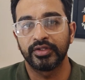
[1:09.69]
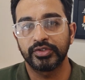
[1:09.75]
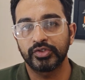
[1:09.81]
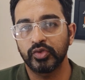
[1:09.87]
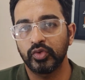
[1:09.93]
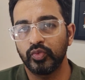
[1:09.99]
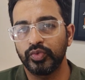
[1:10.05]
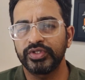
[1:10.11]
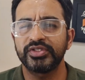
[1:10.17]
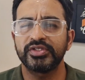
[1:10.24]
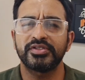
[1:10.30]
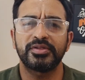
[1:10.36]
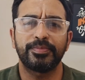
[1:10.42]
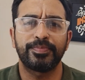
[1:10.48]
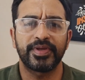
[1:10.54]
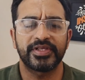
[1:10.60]
So which
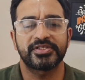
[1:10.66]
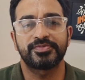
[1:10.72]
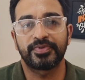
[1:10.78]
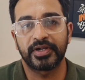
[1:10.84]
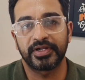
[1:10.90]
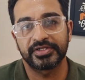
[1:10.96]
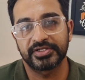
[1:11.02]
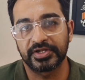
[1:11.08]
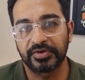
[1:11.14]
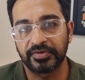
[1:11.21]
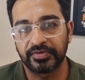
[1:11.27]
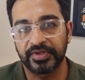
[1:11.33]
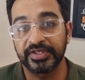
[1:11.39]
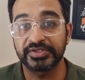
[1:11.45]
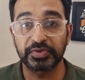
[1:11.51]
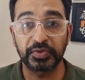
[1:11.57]
is the best branch
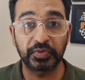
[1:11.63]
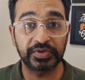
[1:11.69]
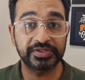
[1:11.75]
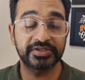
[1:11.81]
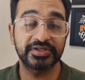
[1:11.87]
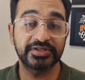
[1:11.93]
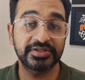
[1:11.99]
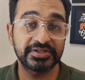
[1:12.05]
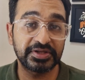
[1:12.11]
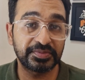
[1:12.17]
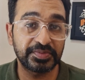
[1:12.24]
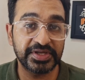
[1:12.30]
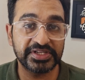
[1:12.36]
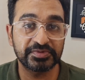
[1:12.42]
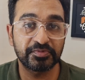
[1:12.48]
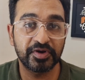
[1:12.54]
now? Is oral surgery the
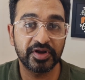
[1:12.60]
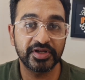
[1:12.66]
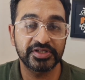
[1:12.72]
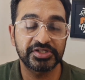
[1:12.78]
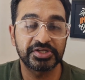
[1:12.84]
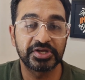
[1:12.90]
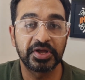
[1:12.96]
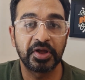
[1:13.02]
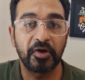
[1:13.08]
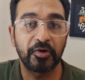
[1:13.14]
best branch?